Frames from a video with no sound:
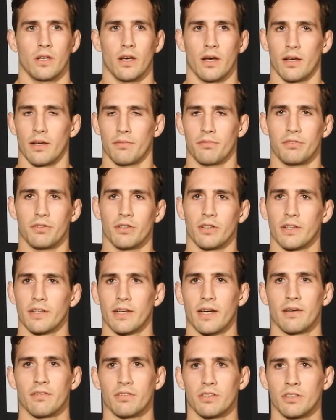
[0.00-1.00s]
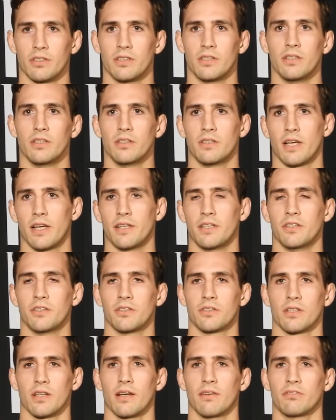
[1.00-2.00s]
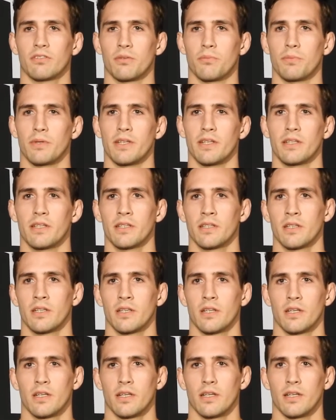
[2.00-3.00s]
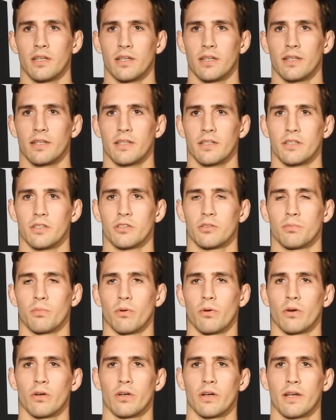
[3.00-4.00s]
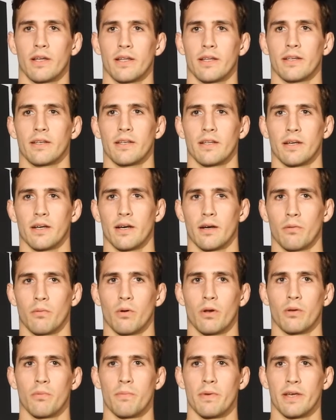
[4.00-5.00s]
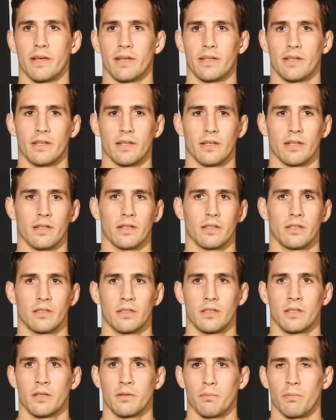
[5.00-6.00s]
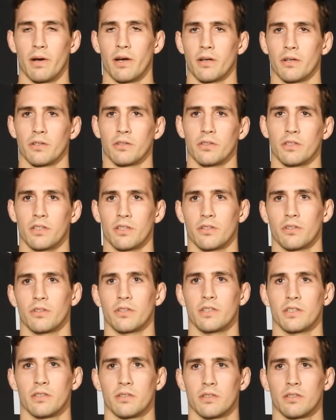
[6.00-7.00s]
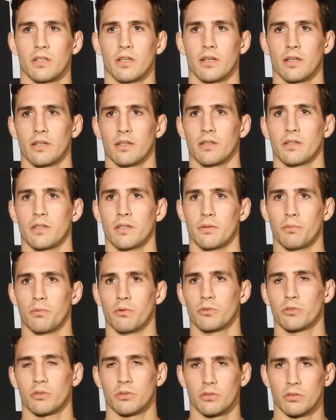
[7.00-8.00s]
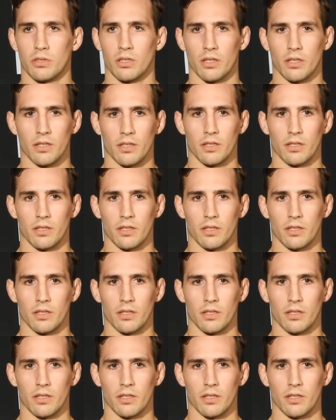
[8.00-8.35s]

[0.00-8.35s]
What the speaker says: I feel like I have a good 10 years left in me in this sport, and I want to make my early 30s the most,